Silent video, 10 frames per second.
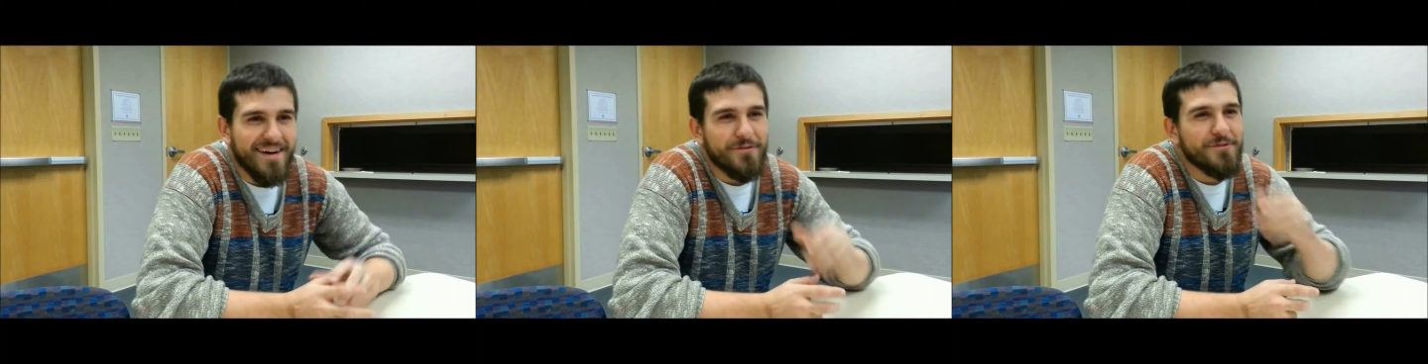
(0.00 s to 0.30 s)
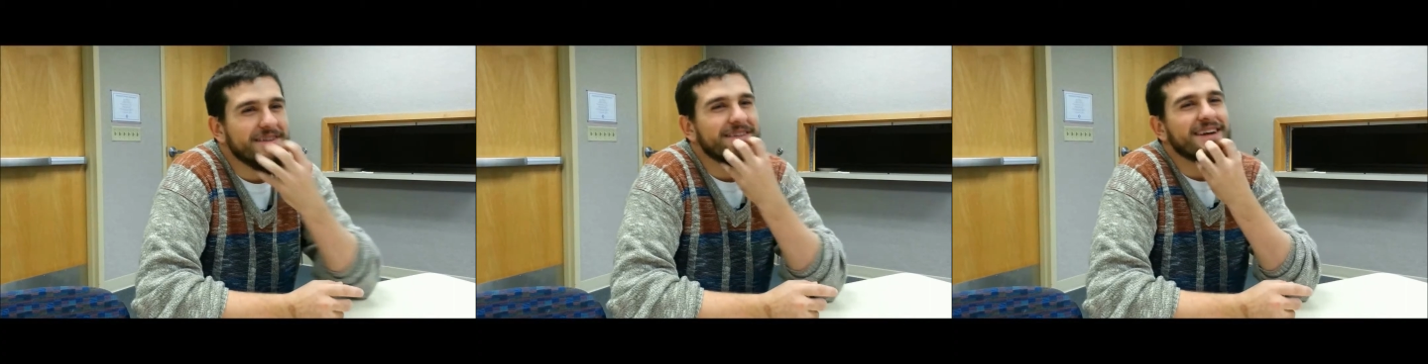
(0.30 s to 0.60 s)
I
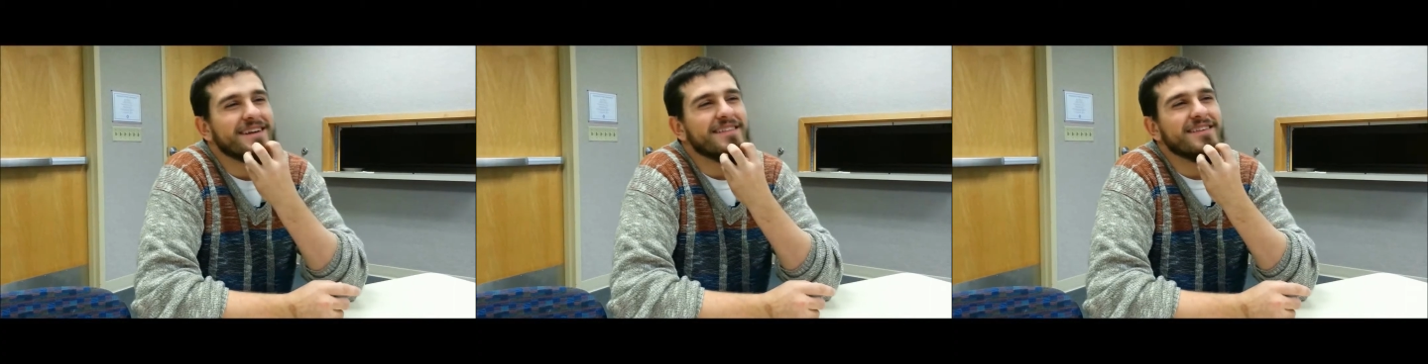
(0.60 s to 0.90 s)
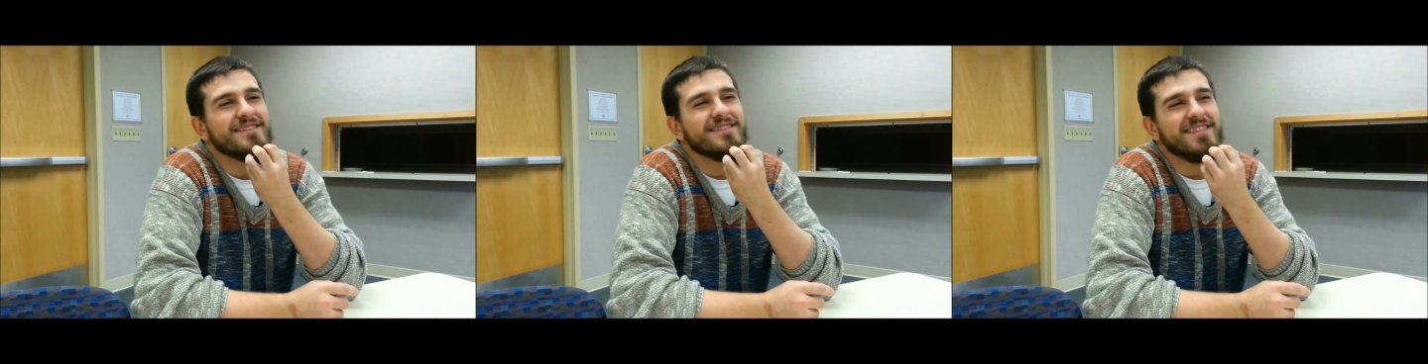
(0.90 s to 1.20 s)
really like
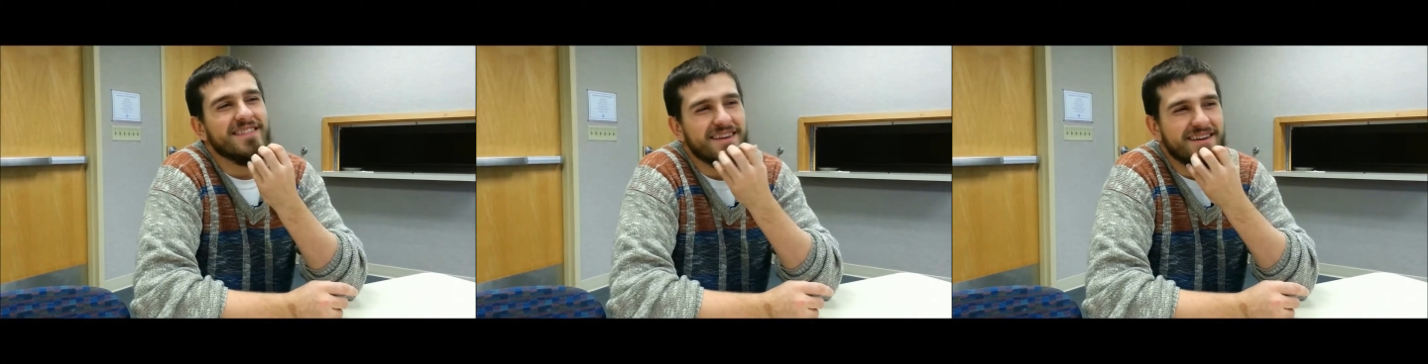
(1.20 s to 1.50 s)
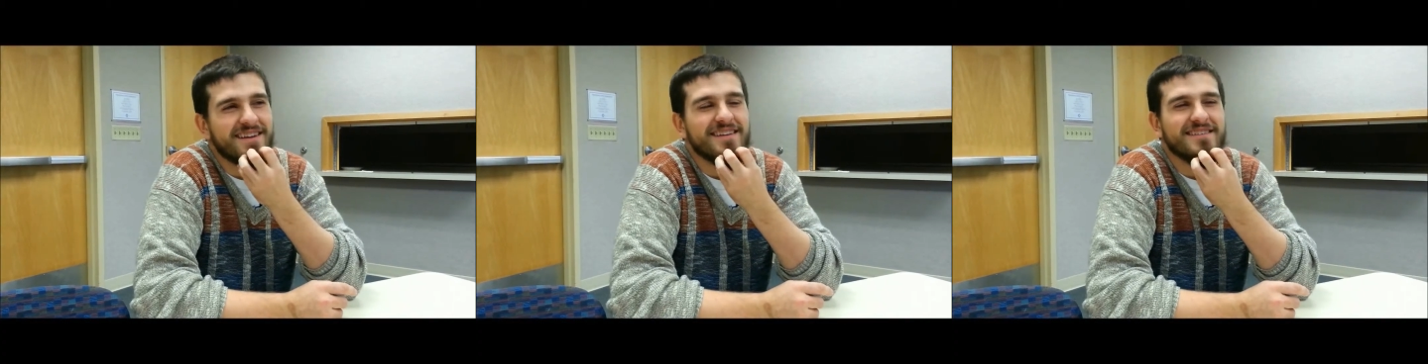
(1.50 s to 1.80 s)
this
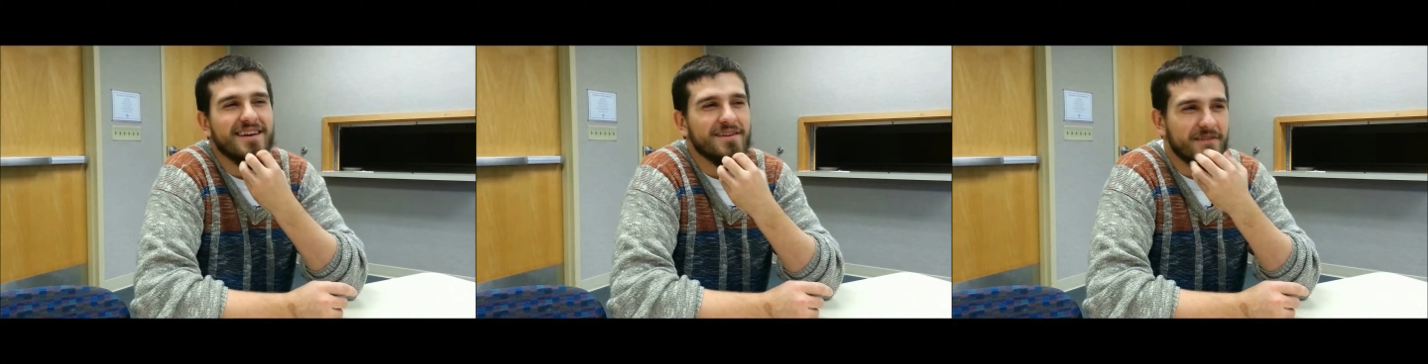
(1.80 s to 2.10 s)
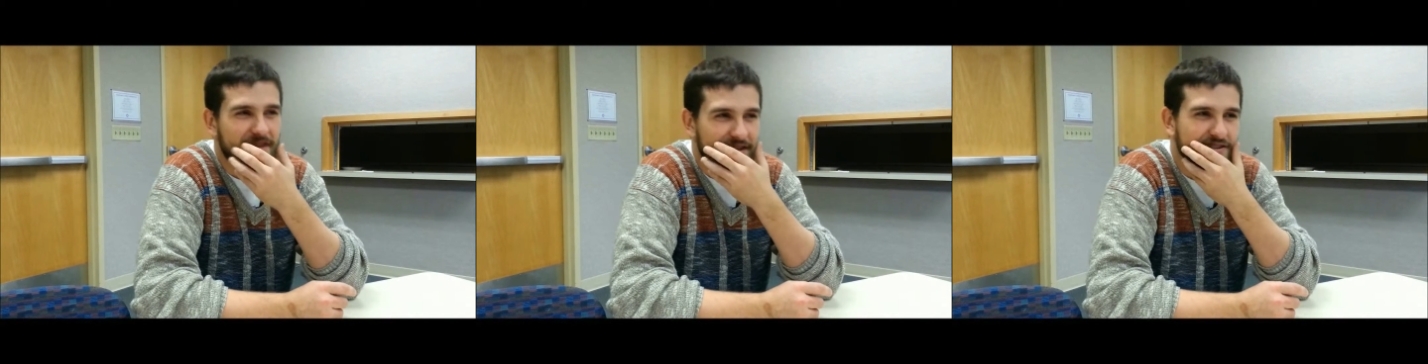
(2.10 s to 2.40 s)
thickness. I
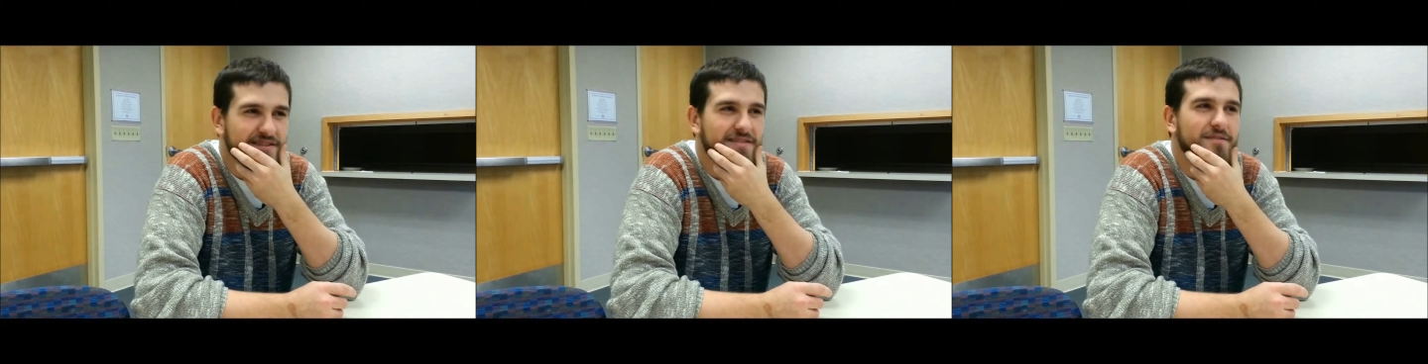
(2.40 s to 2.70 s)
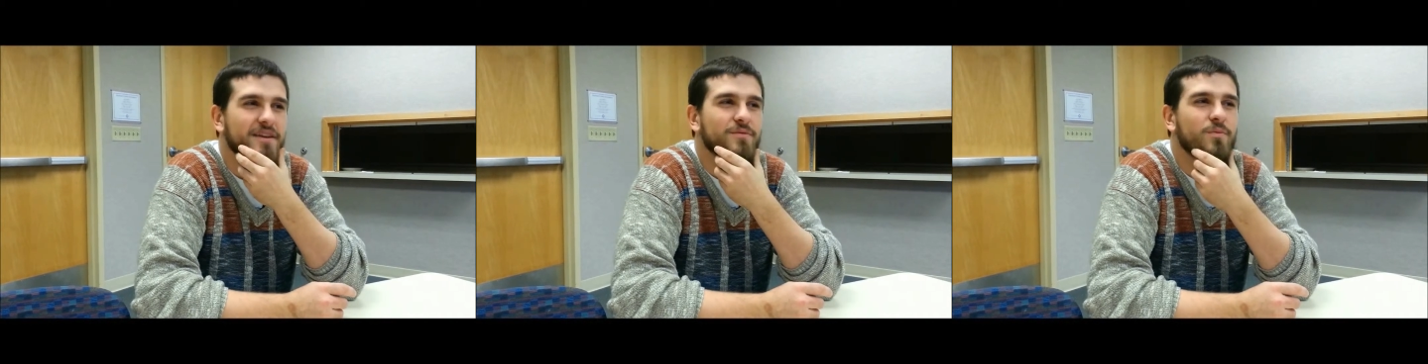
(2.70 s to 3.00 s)
don't, it just,
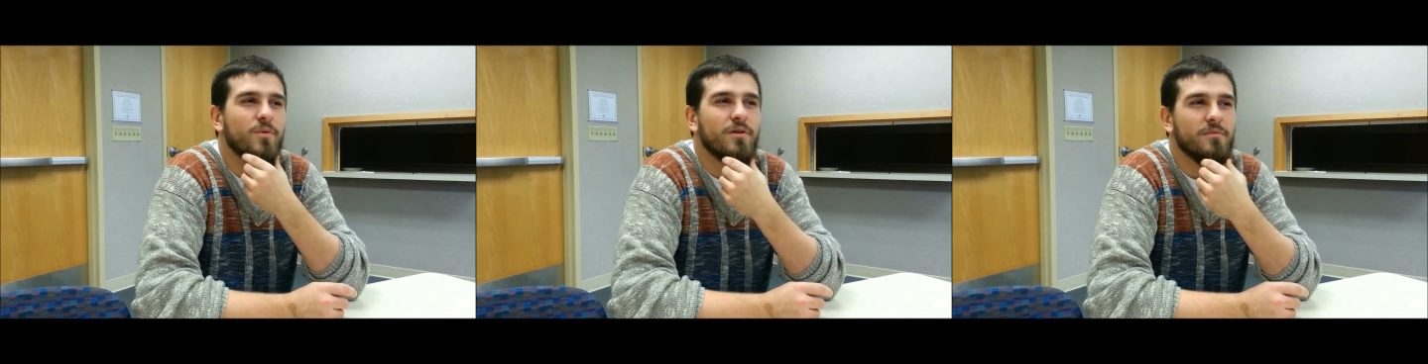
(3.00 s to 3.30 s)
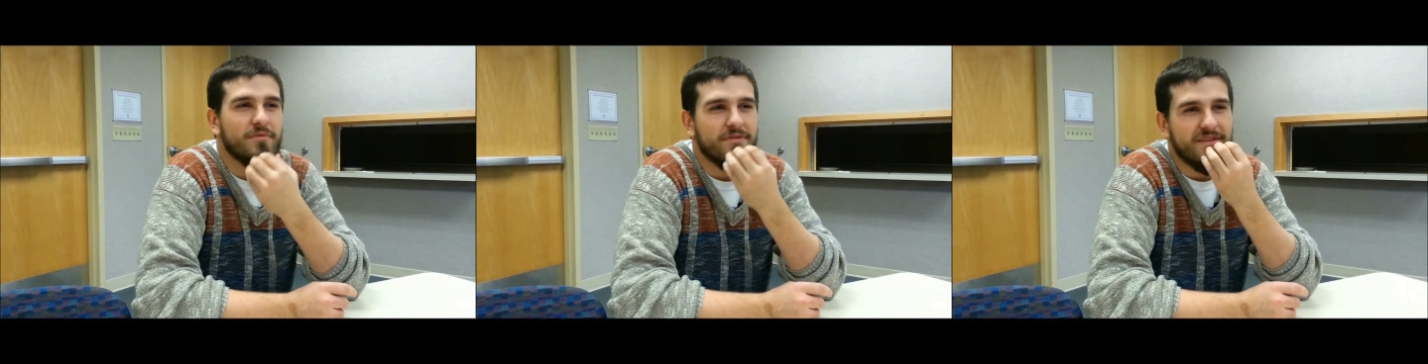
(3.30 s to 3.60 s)
it's warmth.